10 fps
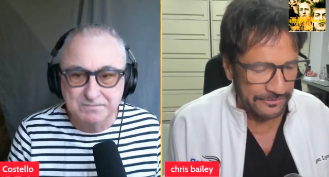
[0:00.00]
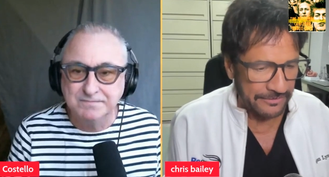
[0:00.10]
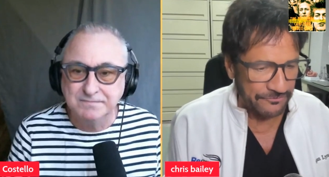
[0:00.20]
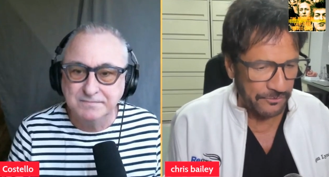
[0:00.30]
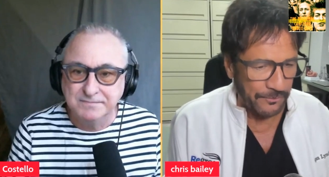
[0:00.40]

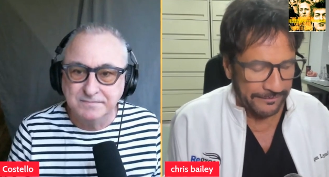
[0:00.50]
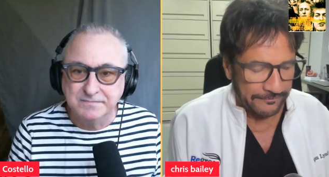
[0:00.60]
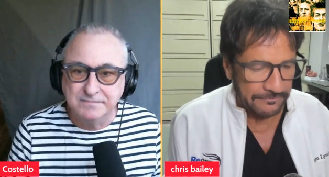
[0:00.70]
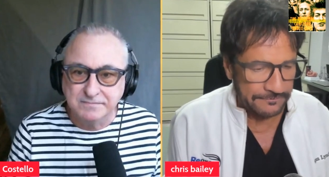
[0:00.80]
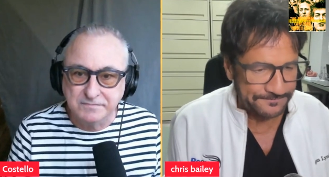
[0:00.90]
Speaker 1: again from what?
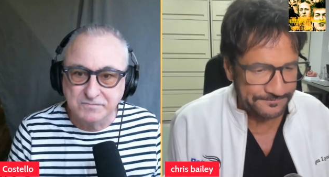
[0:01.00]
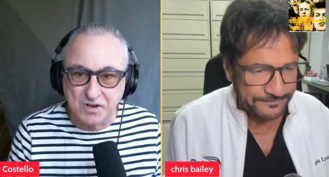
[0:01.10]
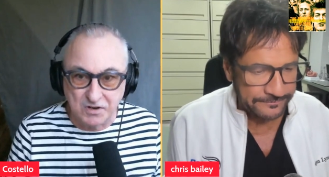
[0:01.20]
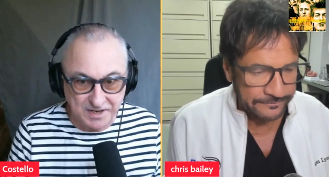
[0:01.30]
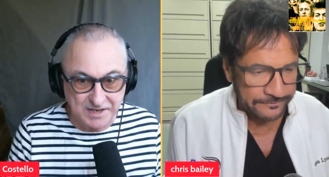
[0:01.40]
Speaker 2: We
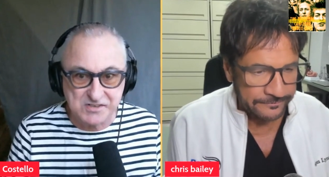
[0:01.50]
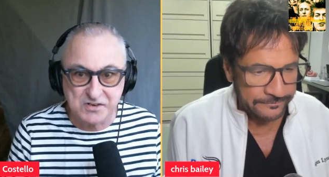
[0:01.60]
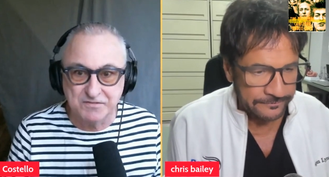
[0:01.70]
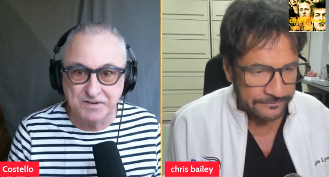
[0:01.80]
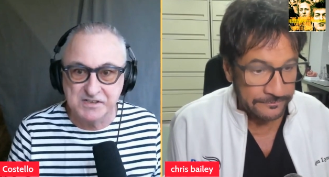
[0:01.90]
got cancelled
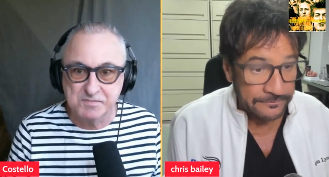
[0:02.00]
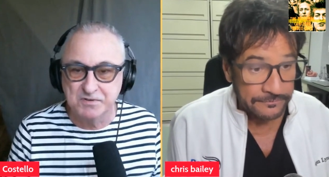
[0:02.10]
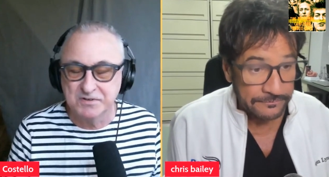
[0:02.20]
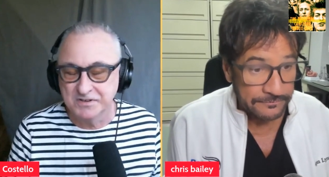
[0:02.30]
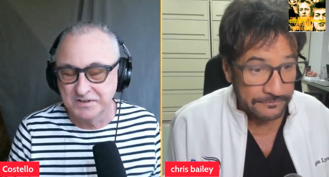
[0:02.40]
on
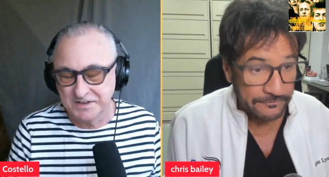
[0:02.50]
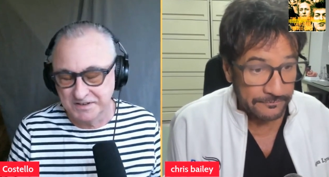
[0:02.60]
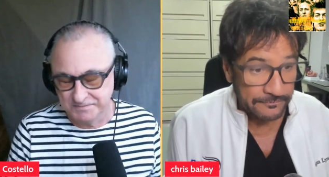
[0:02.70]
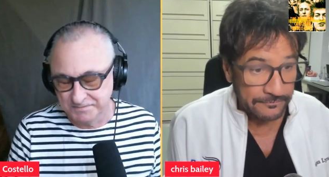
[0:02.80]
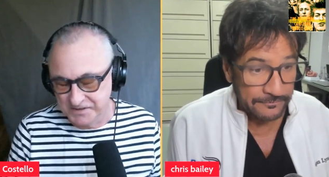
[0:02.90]
Facebook and
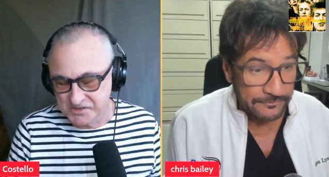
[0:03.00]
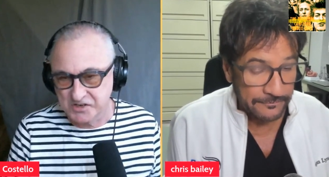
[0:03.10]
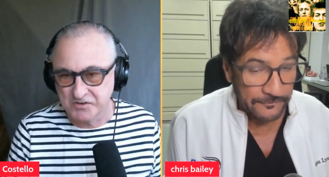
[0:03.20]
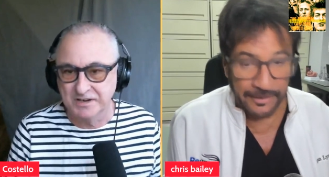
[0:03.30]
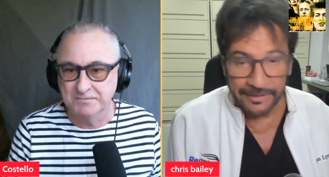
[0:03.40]
uh,
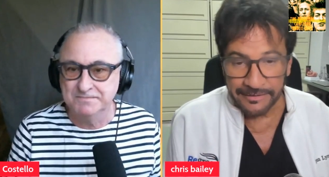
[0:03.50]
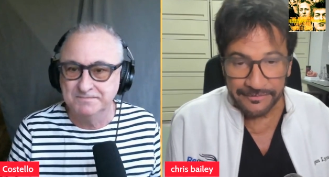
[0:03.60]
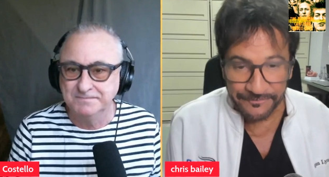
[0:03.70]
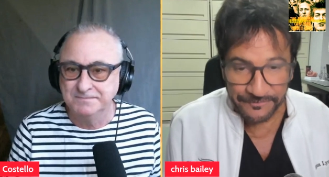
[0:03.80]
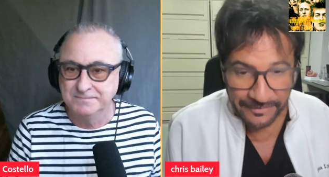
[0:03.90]
Instagram.
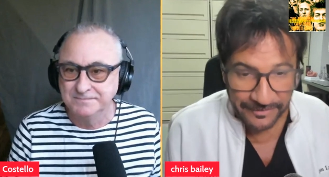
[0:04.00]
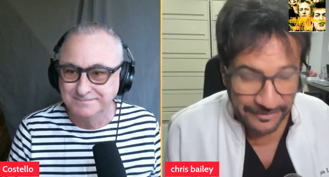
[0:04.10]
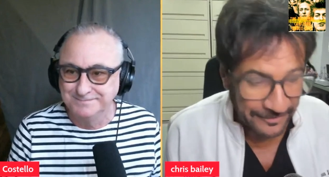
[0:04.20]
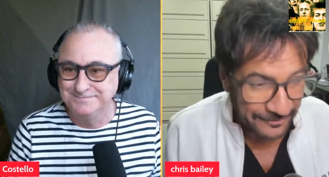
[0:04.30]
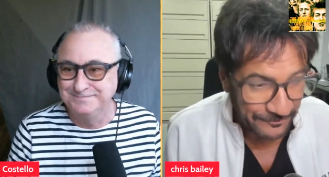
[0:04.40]

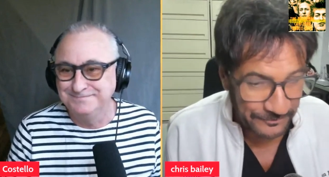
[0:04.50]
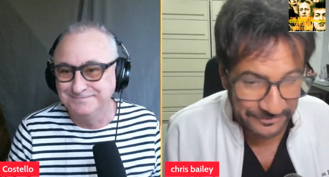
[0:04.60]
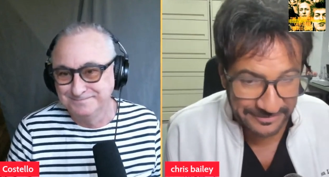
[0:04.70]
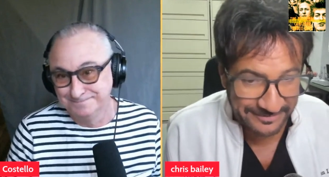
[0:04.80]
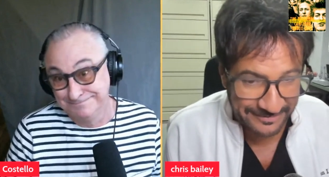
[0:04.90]

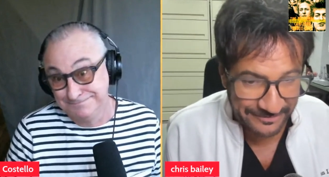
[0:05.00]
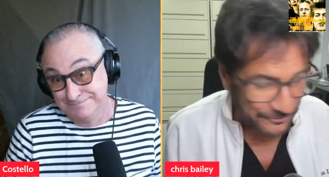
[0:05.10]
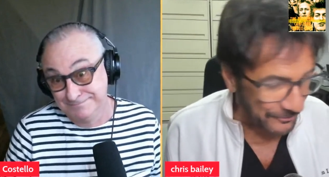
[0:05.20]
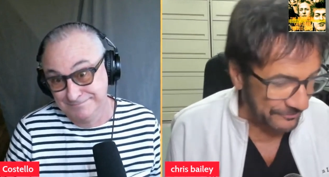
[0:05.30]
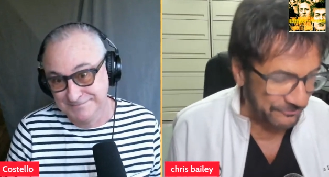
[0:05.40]
Speaker 1: Jesus
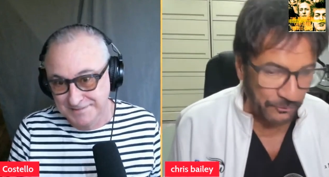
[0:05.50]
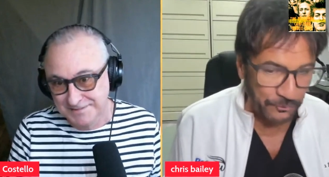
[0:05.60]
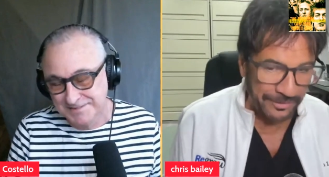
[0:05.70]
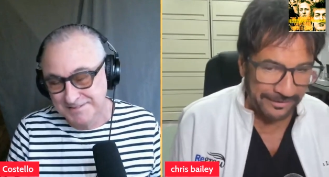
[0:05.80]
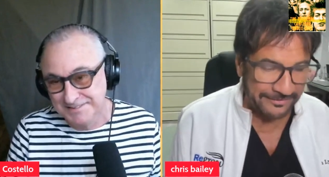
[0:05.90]
Christ, for
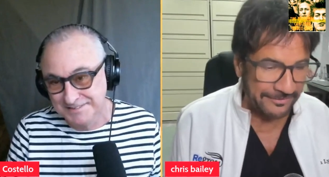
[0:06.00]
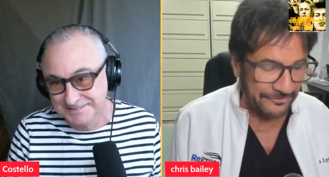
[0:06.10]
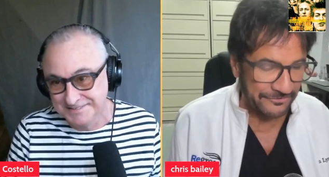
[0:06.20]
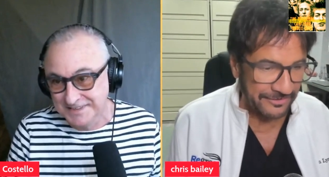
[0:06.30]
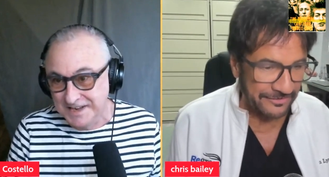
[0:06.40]
what?
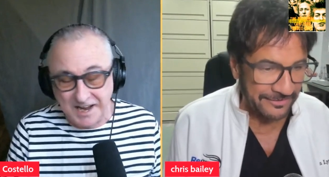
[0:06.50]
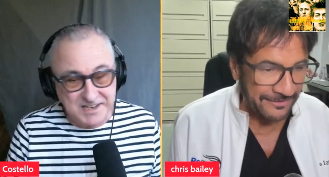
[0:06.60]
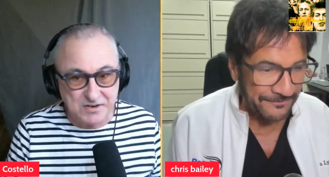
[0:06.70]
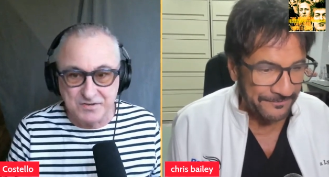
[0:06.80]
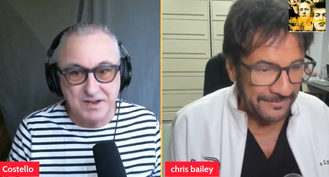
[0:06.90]
I
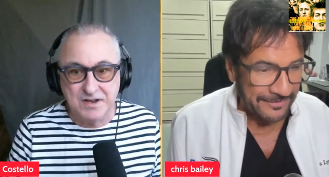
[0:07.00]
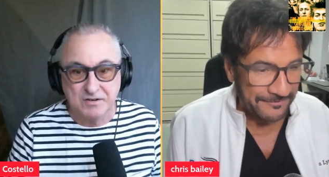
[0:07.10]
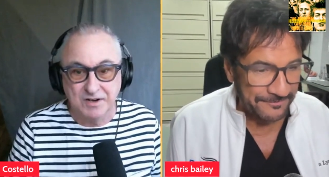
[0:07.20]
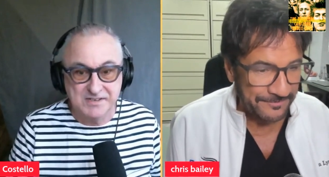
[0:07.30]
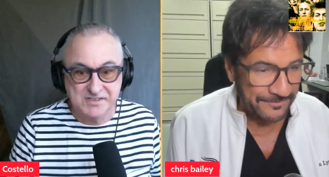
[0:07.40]
Speaker 2: don't know.
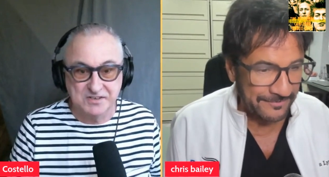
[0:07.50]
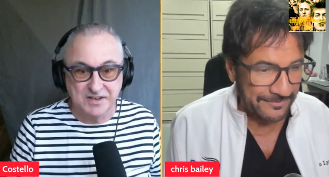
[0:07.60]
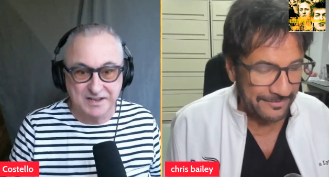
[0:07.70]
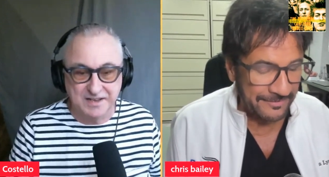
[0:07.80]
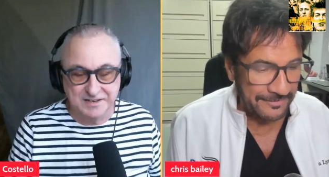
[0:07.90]
I still,
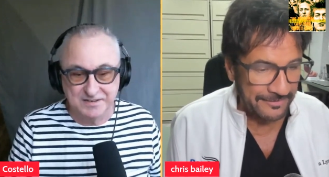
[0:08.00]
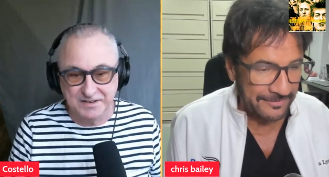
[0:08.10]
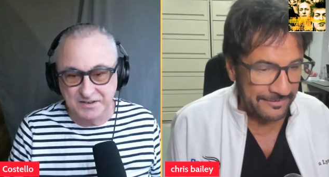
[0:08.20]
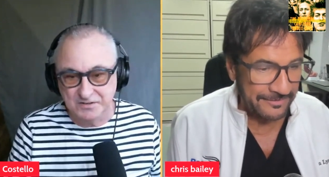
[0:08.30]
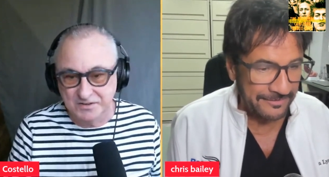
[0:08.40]
I got, you
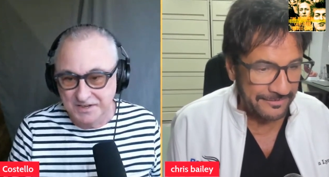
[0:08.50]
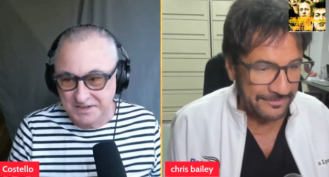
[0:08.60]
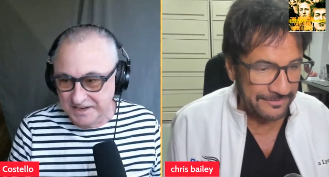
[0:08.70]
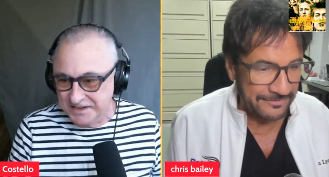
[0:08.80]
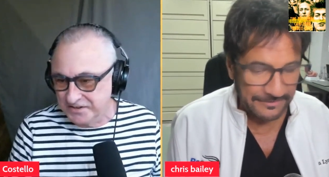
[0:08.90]
know,
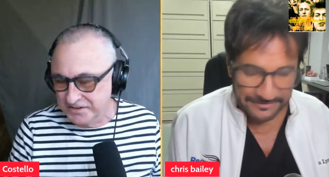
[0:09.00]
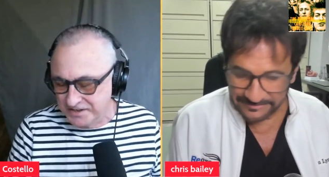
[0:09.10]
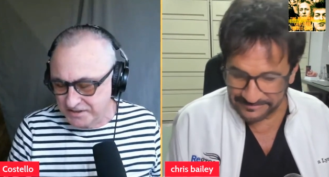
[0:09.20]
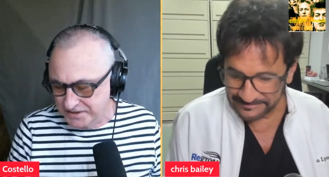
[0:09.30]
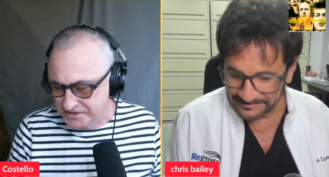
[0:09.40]
I got
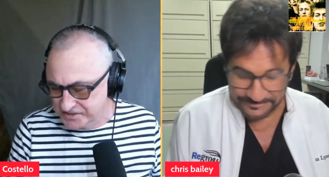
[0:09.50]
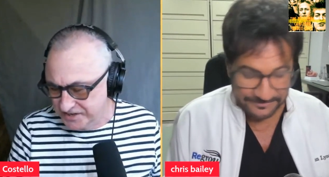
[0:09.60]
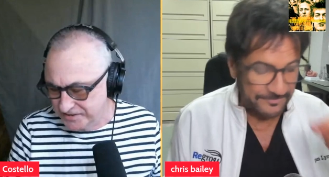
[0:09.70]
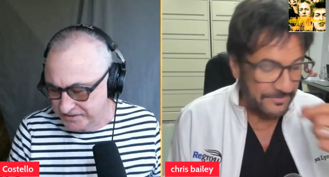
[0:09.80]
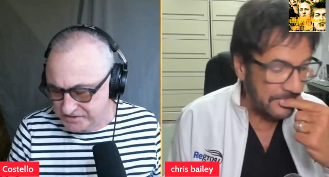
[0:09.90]
another thing
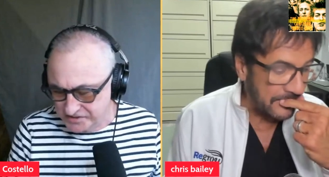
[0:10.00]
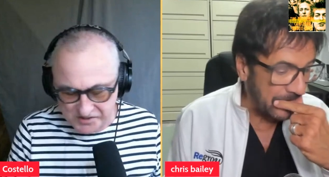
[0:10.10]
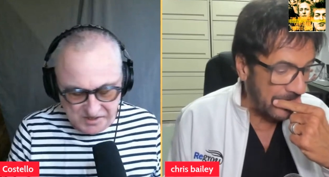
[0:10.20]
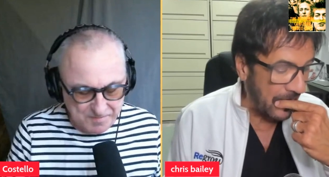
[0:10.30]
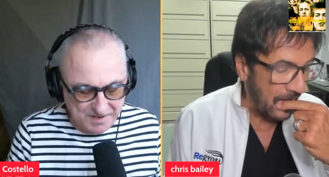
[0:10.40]
saying that uh,
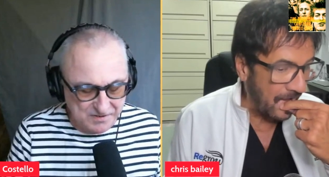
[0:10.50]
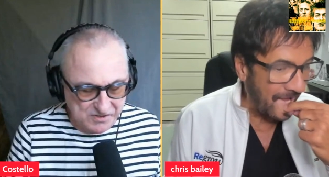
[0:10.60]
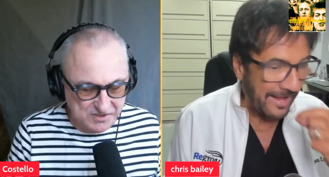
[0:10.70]
something else